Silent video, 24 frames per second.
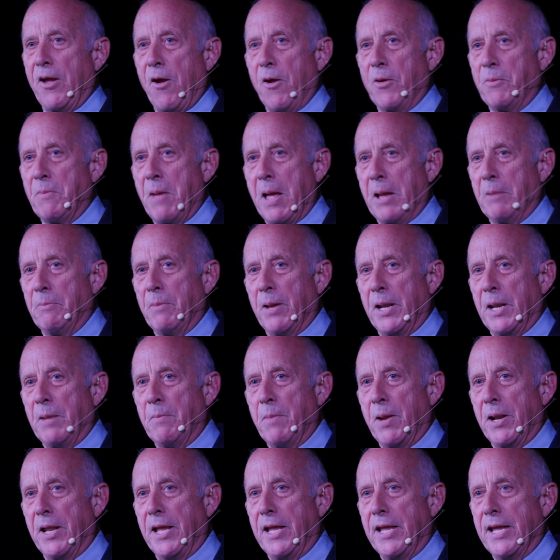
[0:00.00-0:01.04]
going back many,
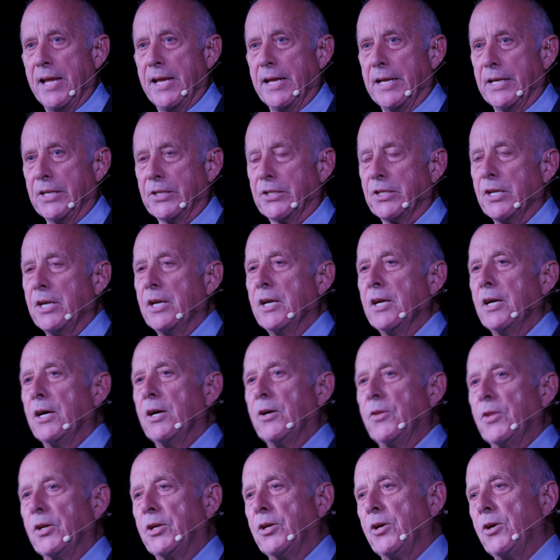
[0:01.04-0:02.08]
many years.
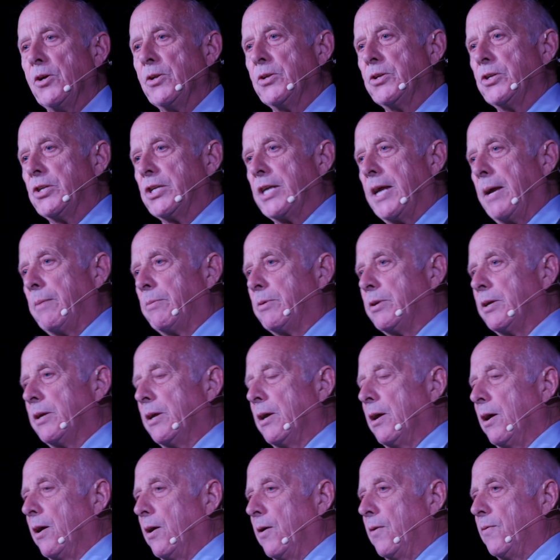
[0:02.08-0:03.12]
And the concept
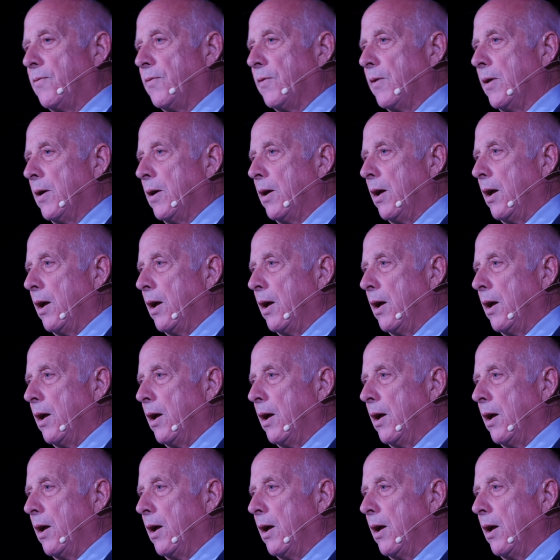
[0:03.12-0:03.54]
of